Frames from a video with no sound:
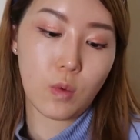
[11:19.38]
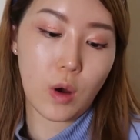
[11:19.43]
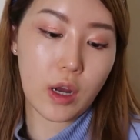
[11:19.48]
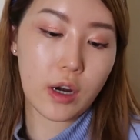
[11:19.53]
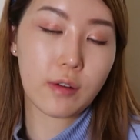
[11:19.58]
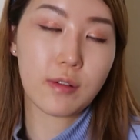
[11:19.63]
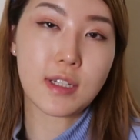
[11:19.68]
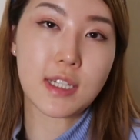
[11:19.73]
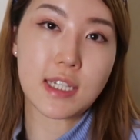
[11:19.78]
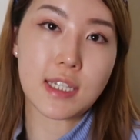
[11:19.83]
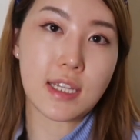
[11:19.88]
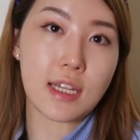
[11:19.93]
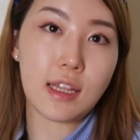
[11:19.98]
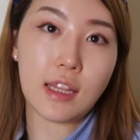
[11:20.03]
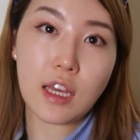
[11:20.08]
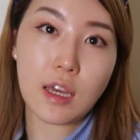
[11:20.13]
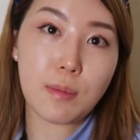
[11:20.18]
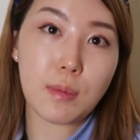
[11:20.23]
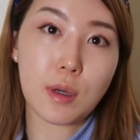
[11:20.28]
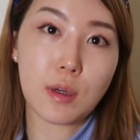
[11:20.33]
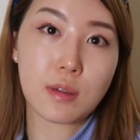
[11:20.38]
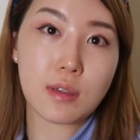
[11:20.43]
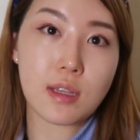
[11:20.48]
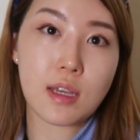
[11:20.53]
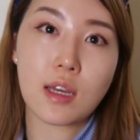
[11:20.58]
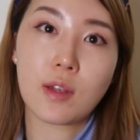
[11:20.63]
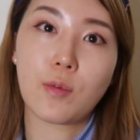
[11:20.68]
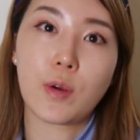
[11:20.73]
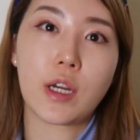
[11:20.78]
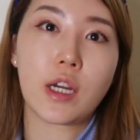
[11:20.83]
water resistant
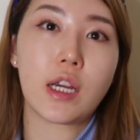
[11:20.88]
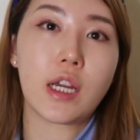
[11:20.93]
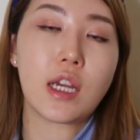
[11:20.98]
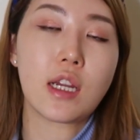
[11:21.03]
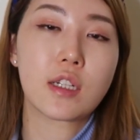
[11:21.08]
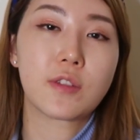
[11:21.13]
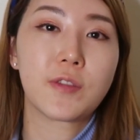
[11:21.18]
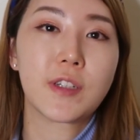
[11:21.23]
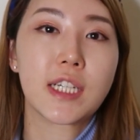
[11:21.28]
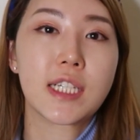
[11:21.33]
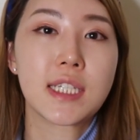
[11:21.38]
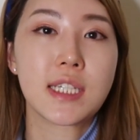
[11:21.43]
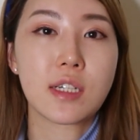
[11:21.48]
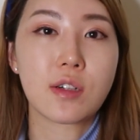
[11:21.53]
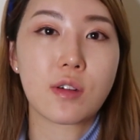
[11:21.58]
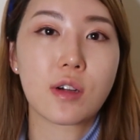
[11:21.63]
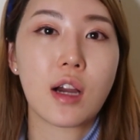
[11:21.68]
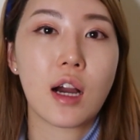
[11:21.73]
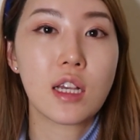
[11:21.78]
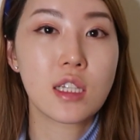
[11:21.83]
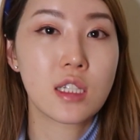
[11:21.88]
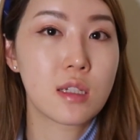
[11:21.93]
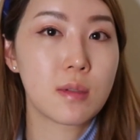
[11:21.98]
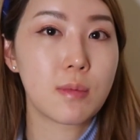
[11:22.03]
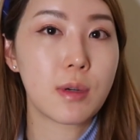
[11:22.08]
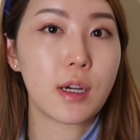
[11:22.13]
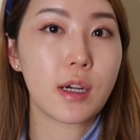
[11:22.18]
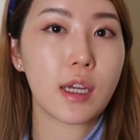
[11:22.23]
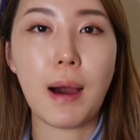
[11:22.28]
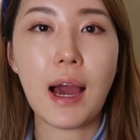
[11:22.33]
labels where every single
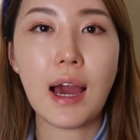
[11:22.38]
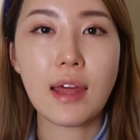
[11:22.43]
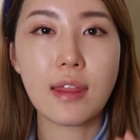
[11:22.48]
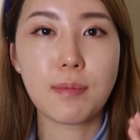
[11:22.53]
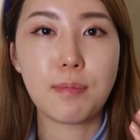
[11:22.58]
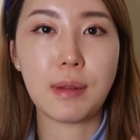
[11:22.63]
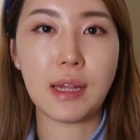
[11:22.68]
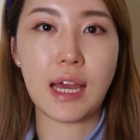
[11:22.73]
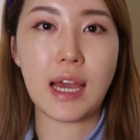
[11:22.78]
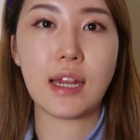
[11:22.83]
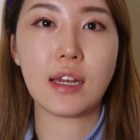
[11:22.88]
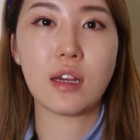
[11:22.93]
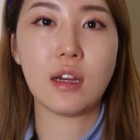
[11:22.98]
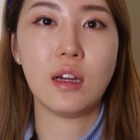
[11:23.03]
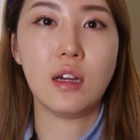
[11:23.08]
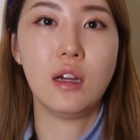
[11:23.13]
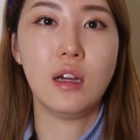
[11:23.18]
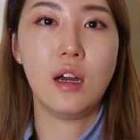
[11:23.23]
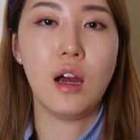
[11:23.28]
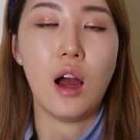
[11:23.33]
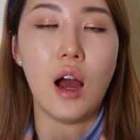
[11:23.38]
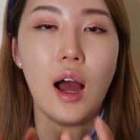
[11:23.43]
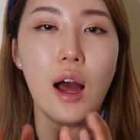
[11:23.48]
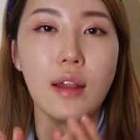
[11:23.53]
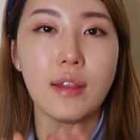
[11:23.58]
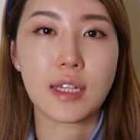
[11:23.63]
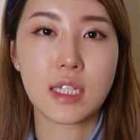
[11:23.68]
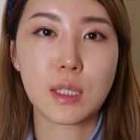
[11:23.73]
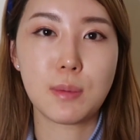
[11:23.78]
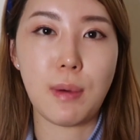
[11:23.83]
customer buy the plant
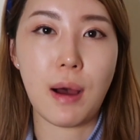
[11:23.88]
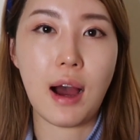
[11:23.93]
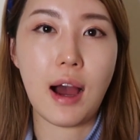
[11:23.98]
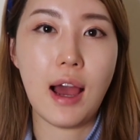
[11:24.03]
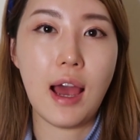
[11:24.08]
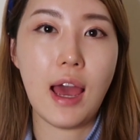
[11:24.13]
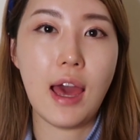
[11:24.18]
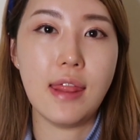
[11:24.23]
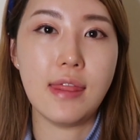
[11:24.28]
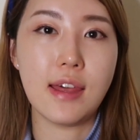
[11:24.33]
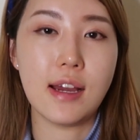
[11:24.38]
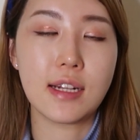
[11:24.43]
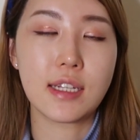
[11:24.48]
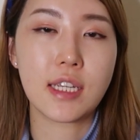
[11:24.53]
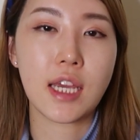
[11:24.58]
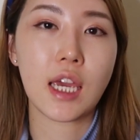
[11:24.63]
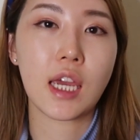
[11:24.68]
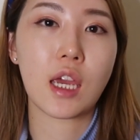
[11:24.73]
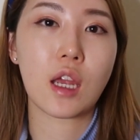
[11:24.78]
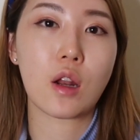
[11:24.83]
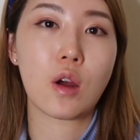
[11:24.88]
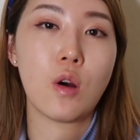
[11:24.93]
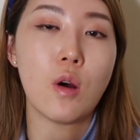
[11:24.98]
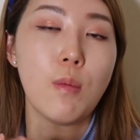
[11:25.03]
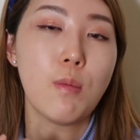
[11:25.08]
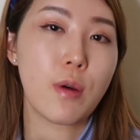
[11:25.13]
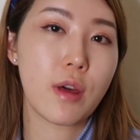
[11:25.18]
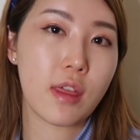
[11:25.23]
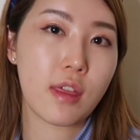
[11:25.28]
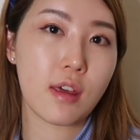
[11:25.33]
on the spot and then take it
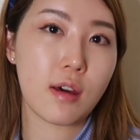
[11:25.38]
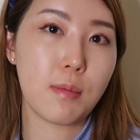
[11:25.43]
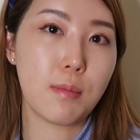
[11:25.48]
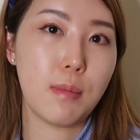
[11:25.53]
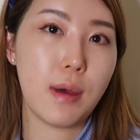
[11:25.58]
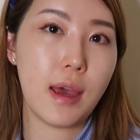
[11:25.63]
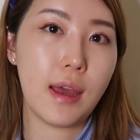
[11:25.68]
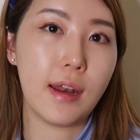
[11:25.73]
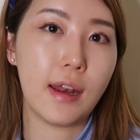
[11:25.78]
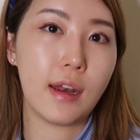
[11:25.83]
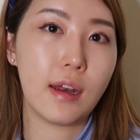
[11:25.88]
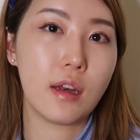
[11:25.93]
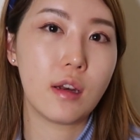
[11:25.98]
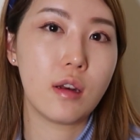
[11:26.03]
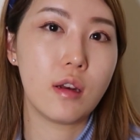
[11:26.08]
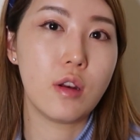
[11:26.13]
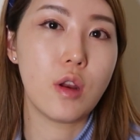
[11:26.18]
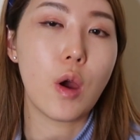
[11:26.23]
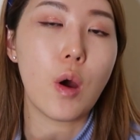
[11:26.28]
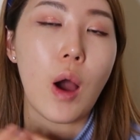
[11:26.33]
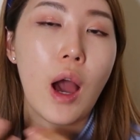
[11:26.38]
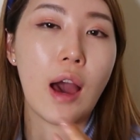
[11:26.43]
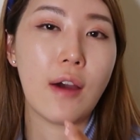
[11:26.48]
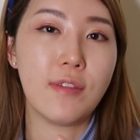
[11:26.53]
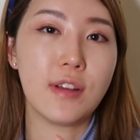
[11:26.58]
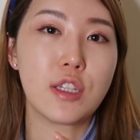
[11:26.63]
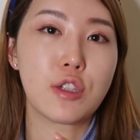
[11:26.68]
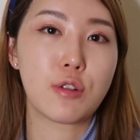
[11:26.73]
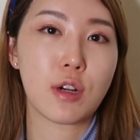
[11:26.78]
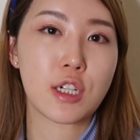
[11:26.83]
home with them and know
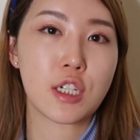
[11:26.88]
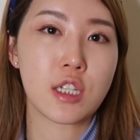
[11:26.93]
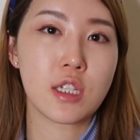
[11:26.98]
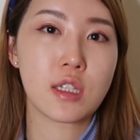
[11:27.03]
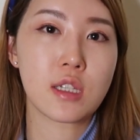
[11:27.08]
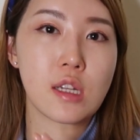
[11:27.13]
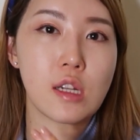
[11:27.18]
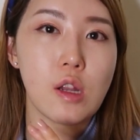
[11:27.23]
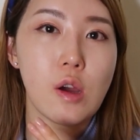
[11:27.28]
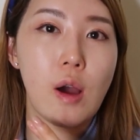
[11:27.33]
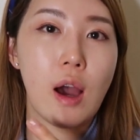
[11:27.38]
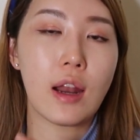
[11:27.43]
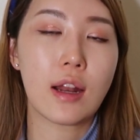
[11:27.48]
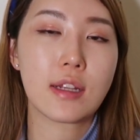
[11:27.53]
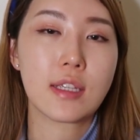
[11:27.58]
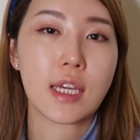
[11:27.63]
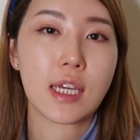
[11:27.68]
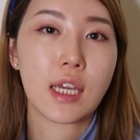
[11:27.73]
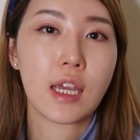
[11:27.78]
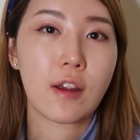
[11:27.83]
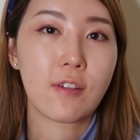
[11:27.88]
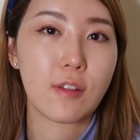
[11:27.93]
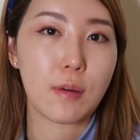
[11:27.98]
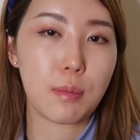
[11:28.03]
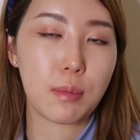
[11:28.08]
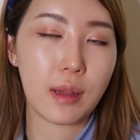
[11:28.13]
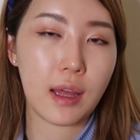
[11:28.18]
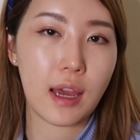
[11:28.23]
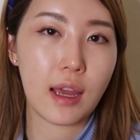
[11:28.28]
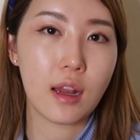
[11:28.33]
have instructions and know how to take care of the
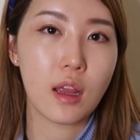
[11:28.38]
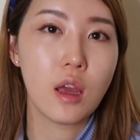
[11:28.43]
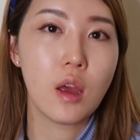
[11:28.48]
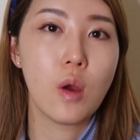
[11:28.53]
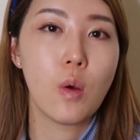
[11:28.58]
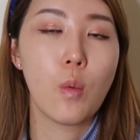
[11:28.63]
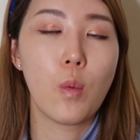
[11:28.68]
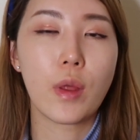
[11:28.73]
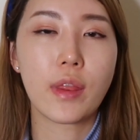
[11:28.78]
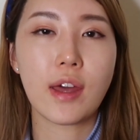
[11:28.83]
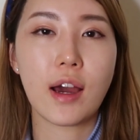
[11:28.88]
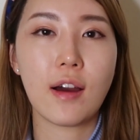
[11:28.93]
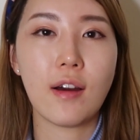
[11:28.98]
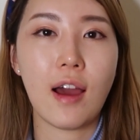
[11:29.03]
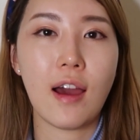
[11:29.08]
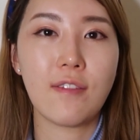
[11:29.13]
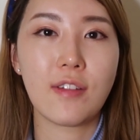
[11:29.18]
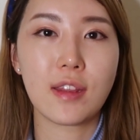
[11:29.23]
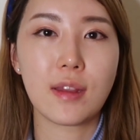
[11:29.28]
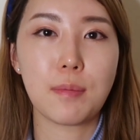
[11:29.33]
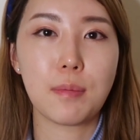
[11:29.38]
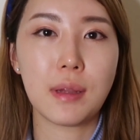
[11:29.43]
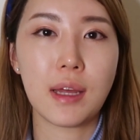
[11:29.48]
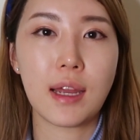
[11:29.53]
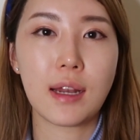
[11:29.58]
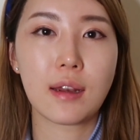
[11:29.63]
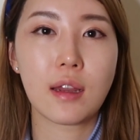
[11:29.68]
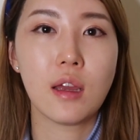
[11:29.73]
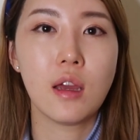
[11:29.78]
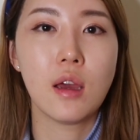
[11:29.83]
plant without having the
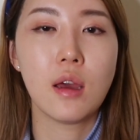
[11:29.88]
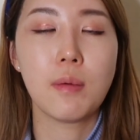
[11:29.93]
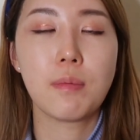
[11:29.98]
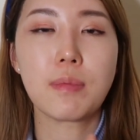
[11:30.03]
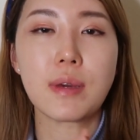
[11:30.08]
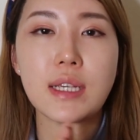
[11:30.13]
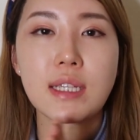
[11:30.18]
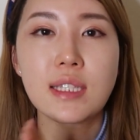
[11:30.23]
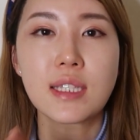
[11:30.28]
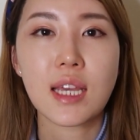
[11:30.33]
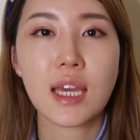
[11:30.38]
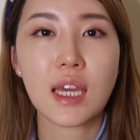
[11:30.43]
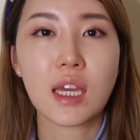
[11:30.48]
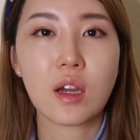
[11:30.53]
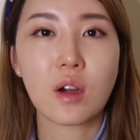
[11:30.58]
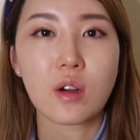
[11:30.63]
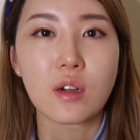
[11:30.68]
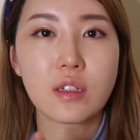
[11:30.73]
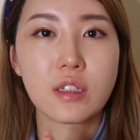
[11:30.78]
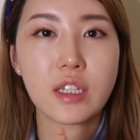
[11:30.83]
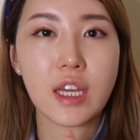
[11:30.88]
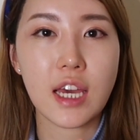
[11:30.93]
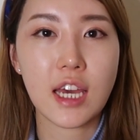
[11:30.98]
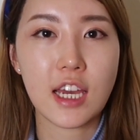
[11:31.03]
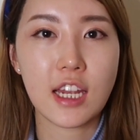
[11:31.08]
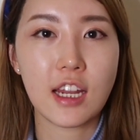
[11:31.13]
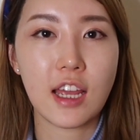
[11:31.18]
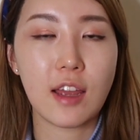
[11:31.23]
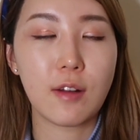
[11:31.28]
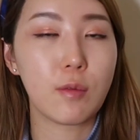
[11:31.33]
plant be sick or
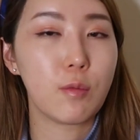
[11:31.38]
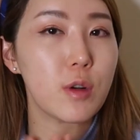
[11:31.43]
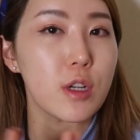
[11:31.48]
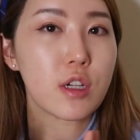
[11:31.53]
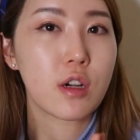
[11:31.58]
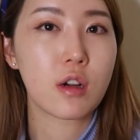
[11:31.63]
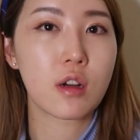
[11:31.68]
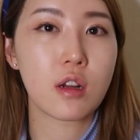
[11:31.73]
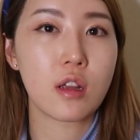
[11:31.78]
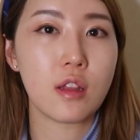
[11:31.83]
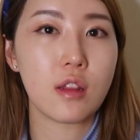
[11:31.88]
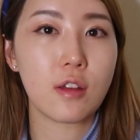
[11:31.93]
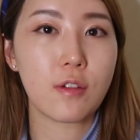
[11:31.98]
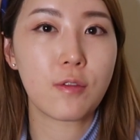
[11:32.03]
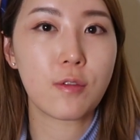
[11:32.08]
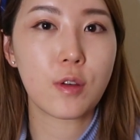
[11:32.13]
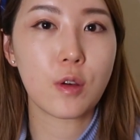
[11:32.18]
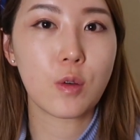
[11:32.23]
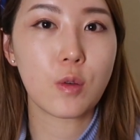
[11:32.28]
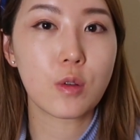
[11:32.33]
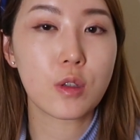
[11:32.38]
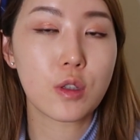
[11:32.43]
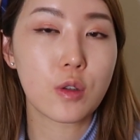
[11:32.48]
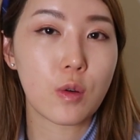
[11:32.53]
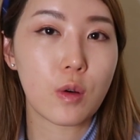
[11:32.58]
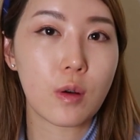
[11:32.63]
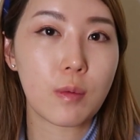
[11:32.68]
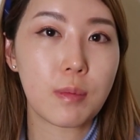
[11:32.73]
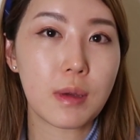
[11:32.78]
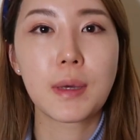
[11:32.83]
dead and return it in the few store.